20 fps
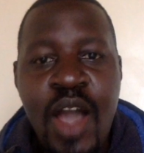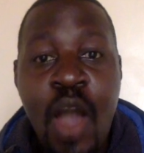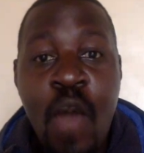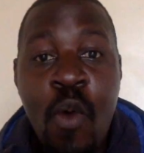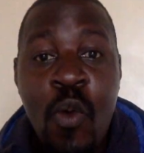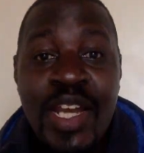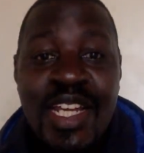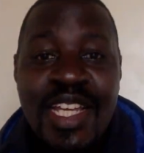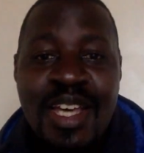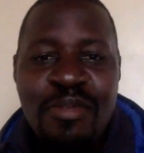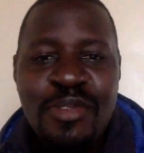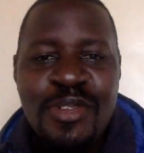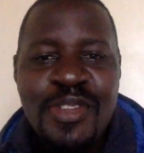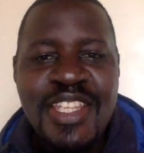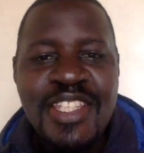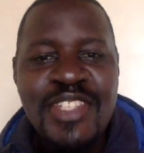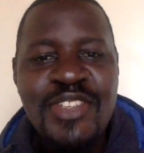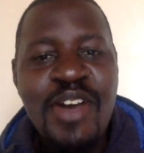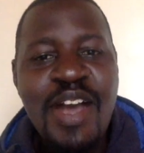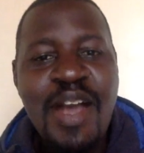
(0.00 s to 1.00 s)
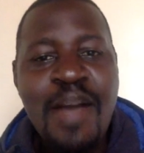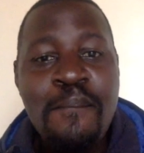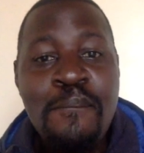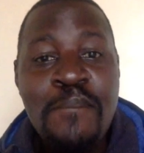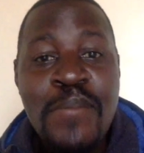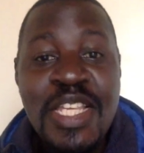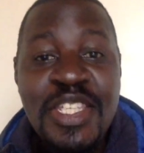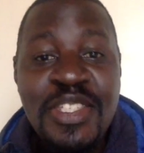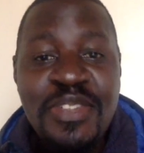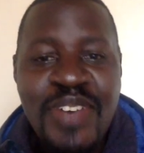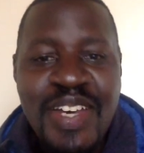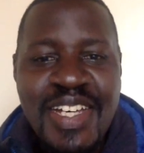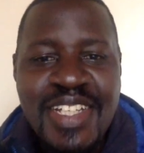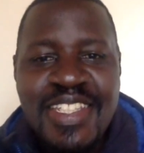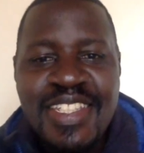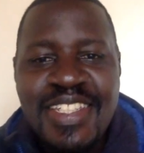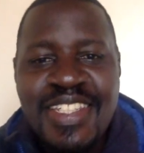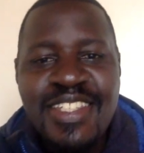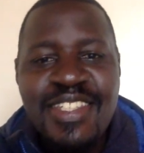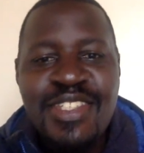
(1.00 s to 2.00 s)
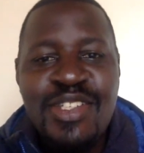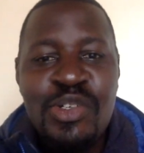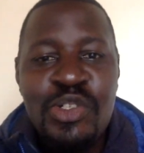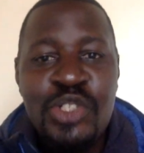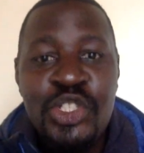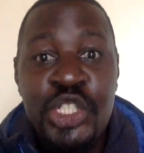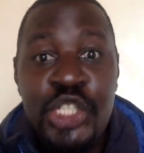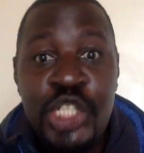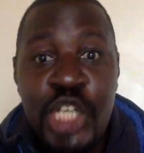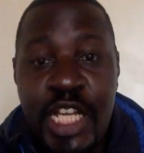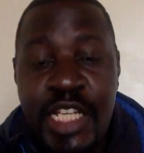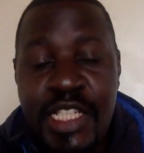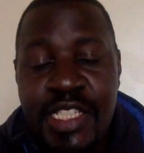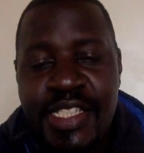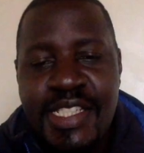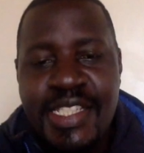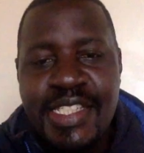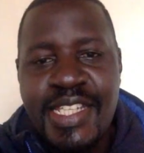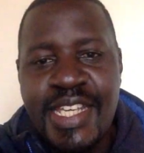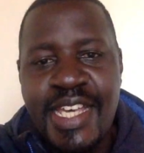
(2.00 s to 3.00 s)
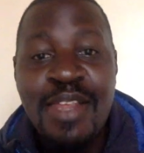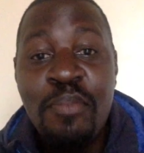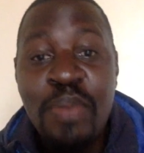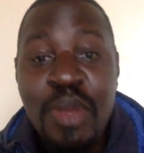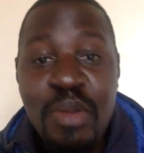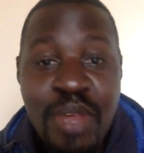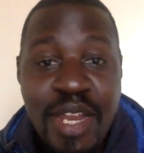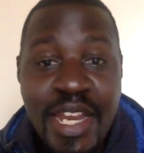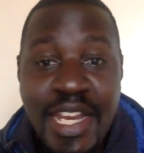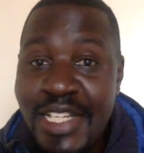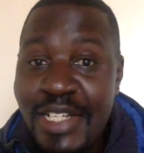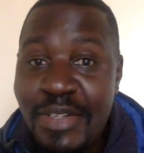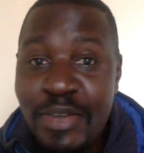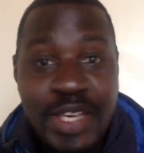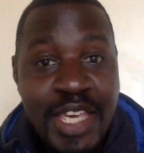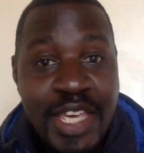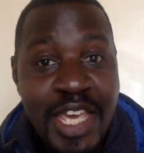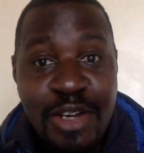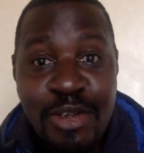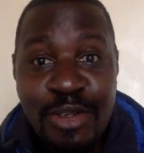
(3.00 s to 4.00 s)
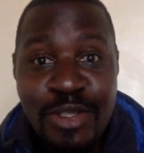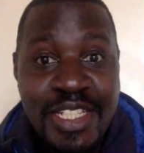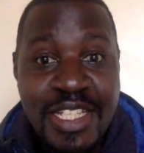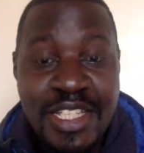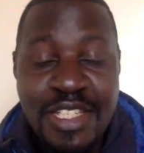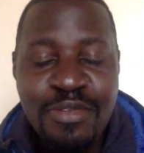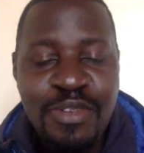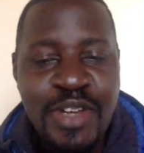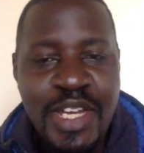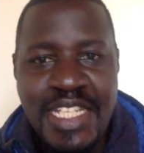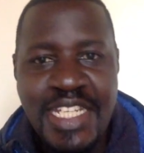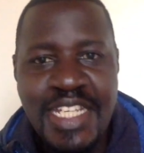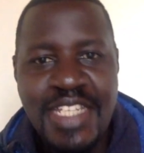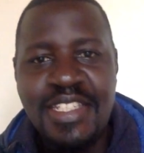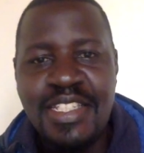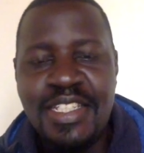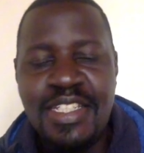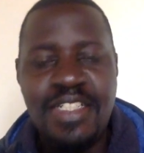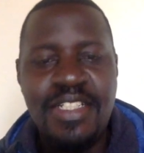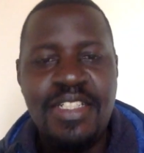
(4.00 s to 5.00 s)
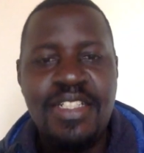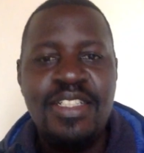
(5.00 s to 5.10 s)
Welcome to the Soccer Benchmark. This is Coach Charles. The Premier League weekend was just fantastic.